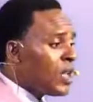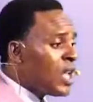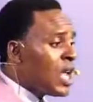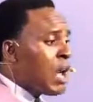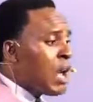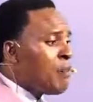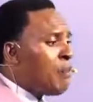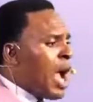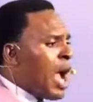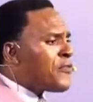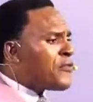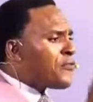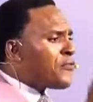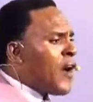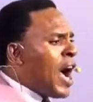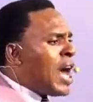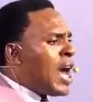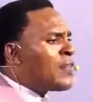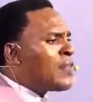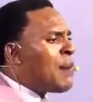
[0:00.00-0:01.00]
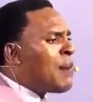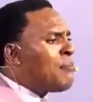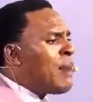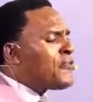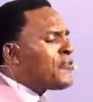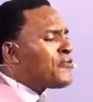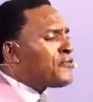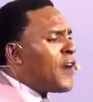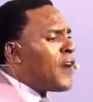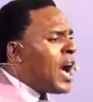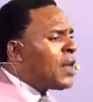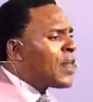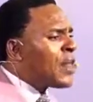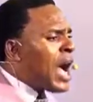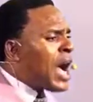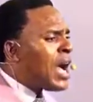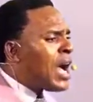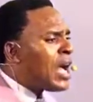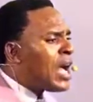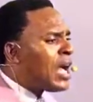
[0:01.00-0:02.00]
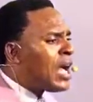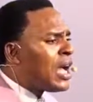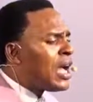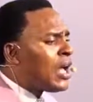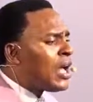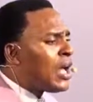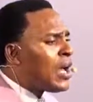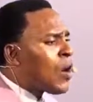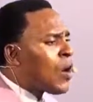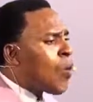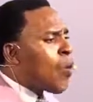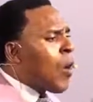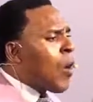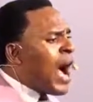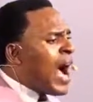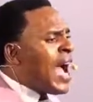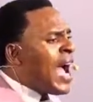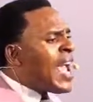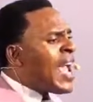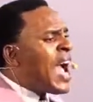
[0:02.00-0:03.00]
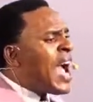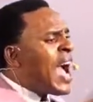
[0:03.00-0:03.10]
My father, why